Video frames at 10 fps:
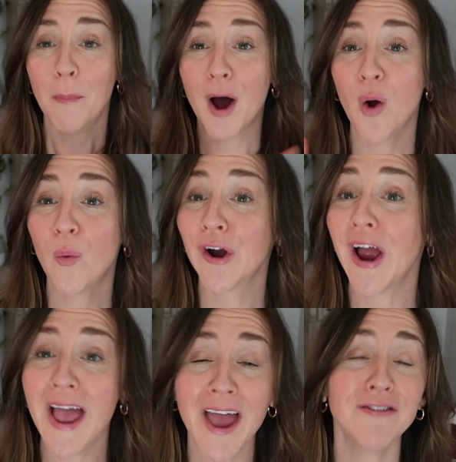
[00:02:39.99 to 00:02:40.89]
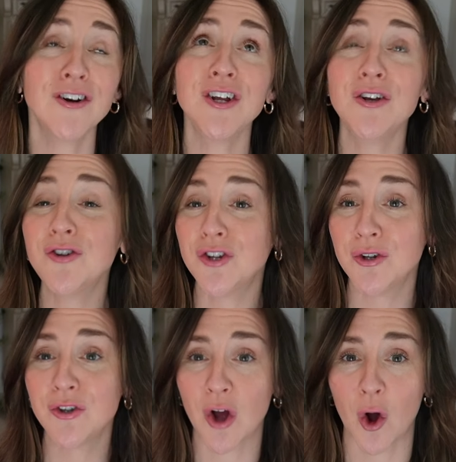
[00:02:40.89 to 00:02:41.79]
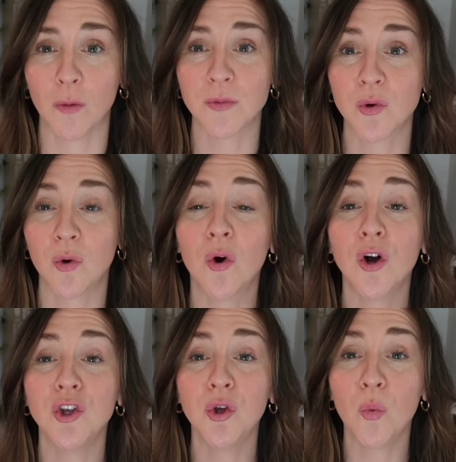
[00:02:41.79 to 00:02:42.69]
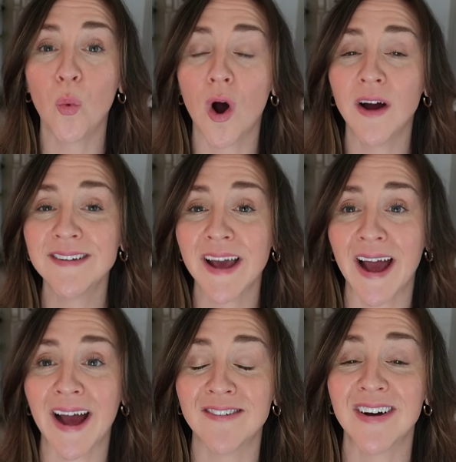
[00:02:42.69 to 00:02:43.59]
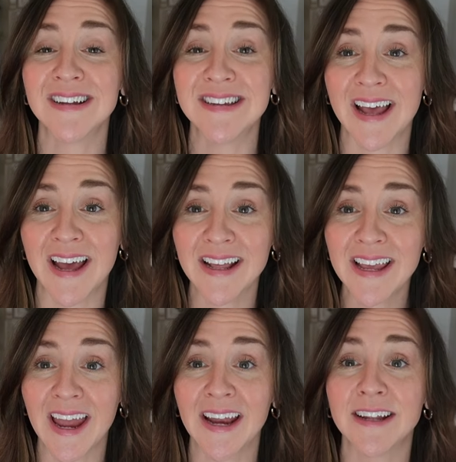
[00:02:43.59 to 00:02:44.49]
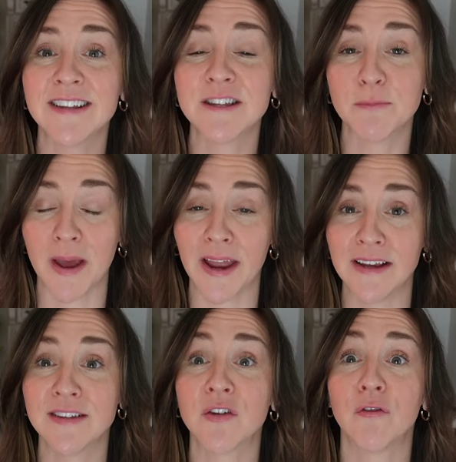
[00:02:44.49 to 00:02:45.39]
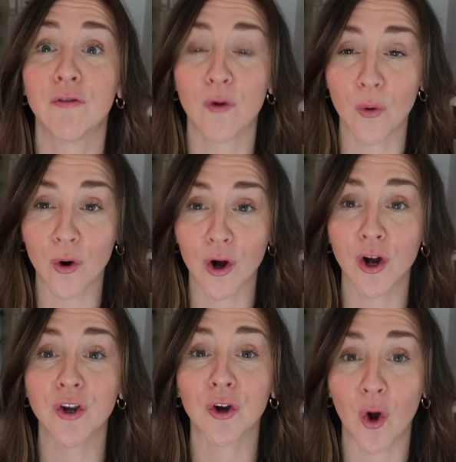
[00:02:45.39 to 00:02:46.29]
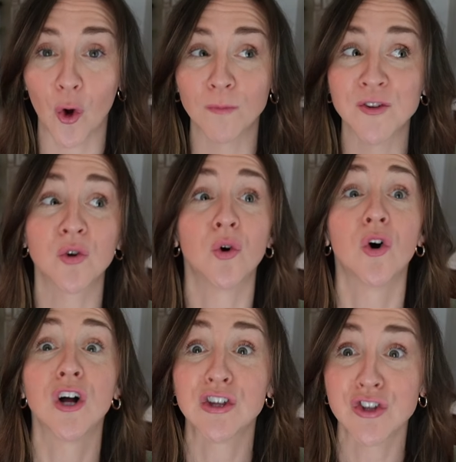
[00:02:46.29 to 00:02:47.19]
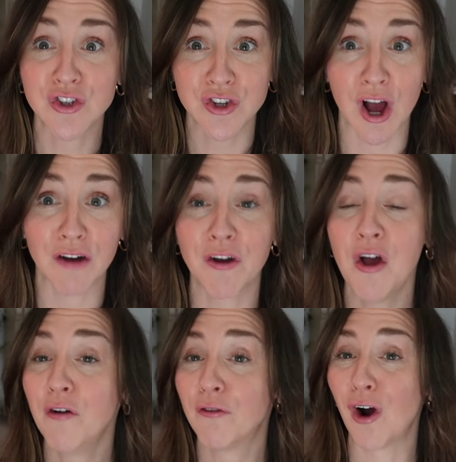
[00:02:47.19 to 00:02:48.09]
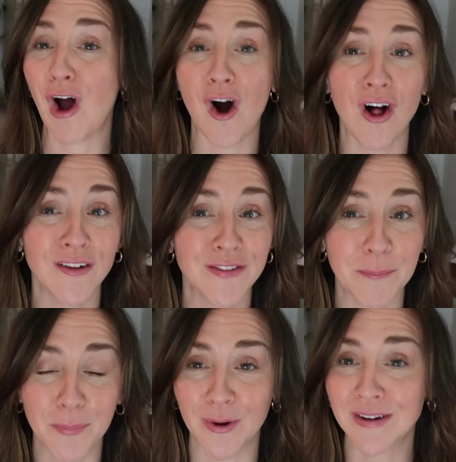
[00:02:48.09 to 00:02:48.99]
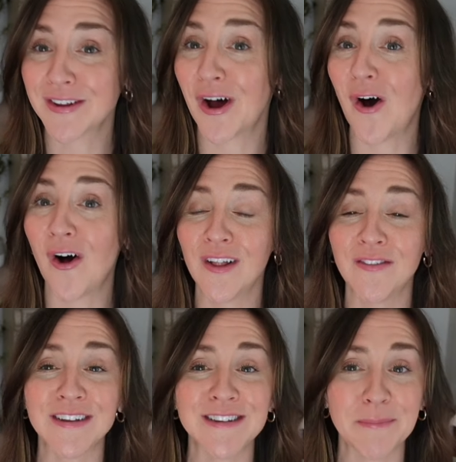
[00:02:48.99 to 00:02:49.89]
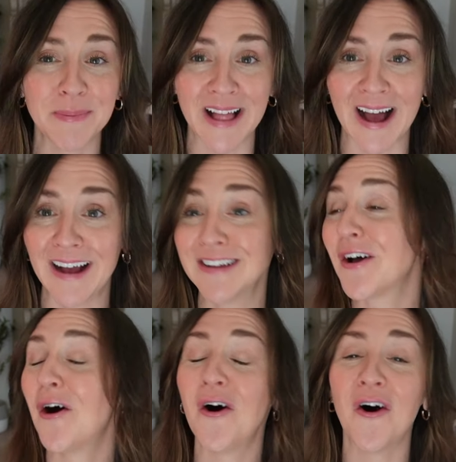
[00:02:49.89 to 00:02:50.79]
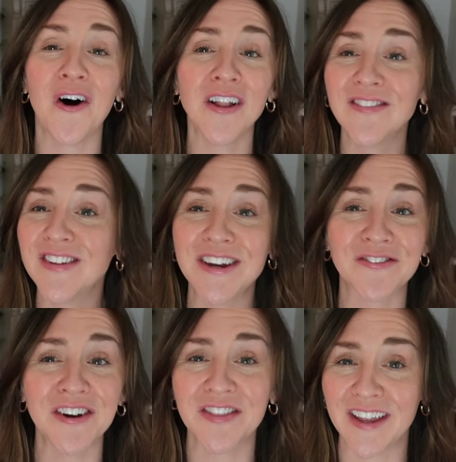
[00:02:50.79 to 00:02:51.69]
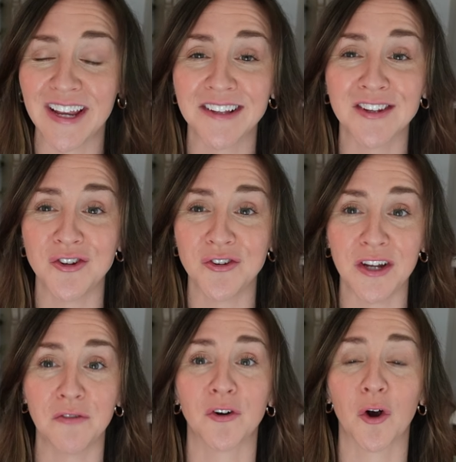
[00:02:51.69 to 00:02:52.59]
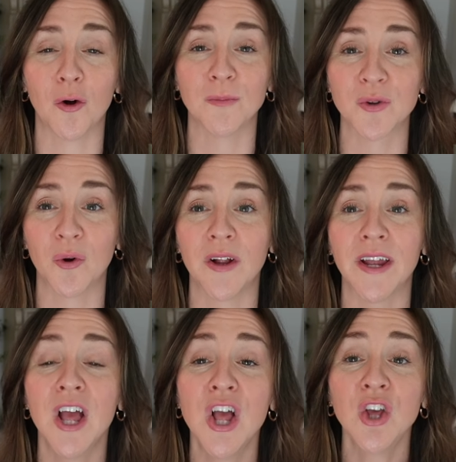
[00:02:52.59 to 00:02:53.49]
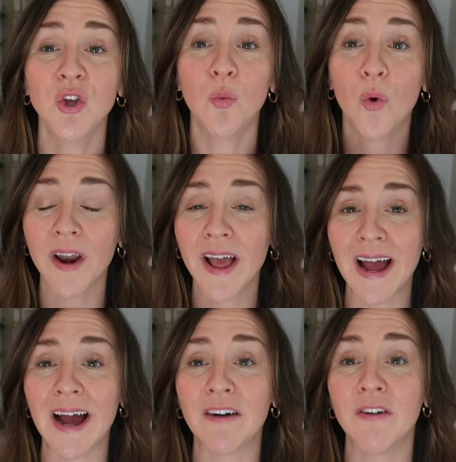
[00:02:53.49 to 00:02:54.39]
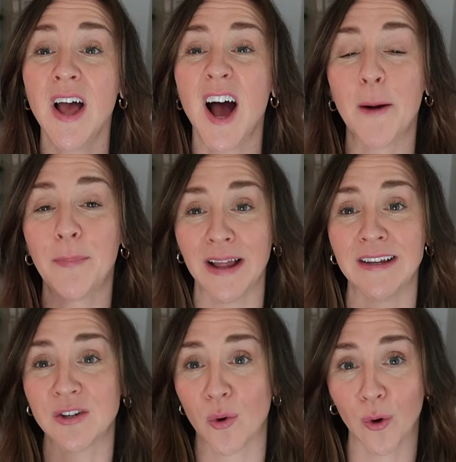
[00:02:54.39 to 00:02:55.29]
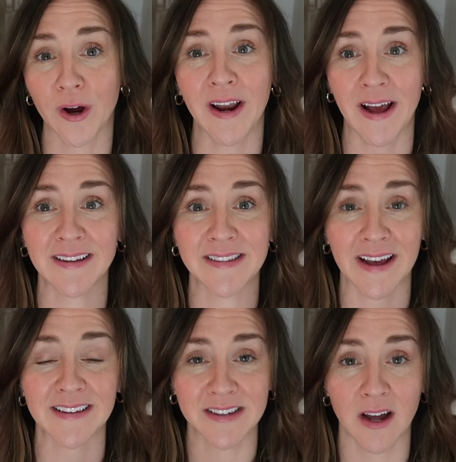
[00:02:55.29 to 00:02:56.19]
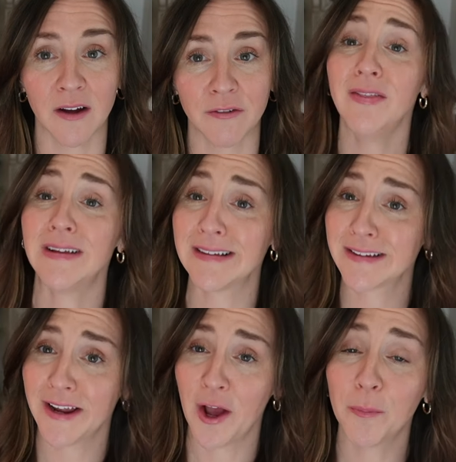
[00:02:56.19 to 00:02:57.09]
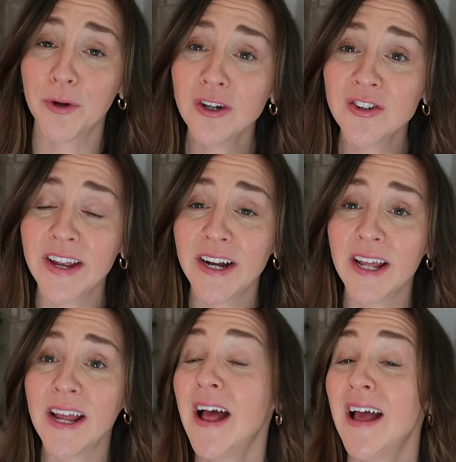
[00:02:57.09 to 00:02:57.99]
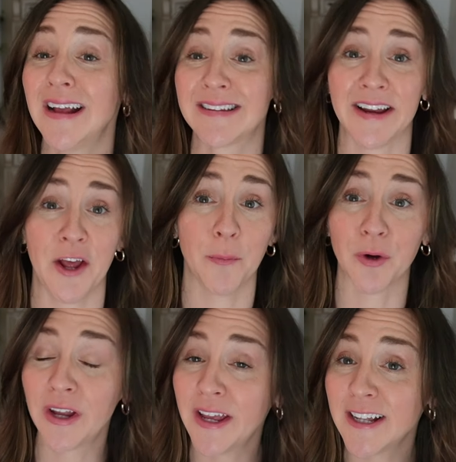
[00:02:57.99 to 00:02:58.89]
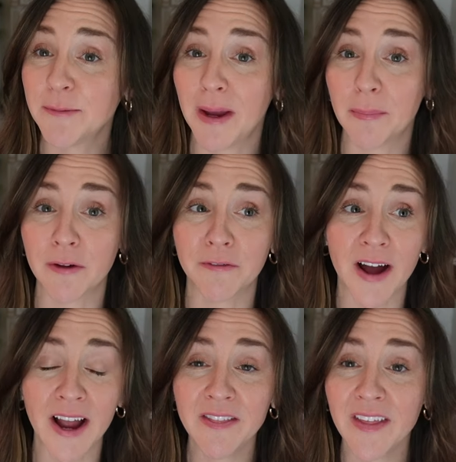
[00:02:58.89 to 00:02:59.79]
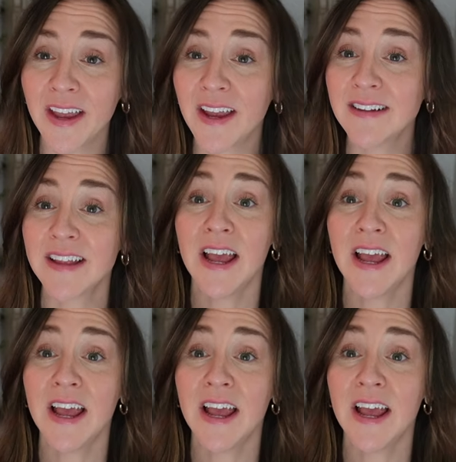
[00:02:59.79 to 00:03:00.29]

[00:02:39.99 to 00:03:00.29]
But wherever you choose to homeschool, you want to have a dedicated space for your homeschool stuff for all of the books, all of the supplies, all of the different things that you need for your homeschooling. You wanna have a place to organize that stuff. This is gonna help your sanity. It's gonna help your kids be able to find things.